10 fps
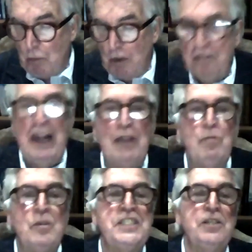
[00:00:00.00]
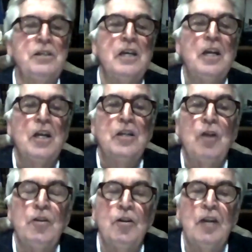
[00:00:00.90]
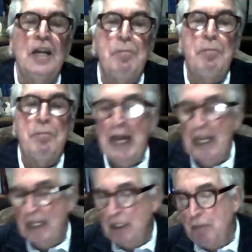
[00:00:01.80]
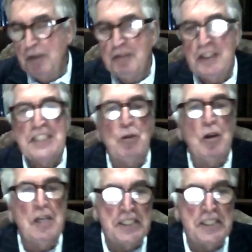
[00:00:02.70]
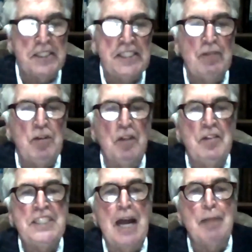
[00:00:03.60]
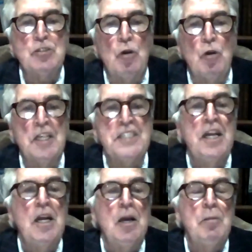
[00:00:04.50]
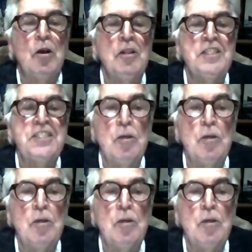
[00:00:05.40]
UB-115 was sunk not only by a couple of destroyers and several of these armed trawlers,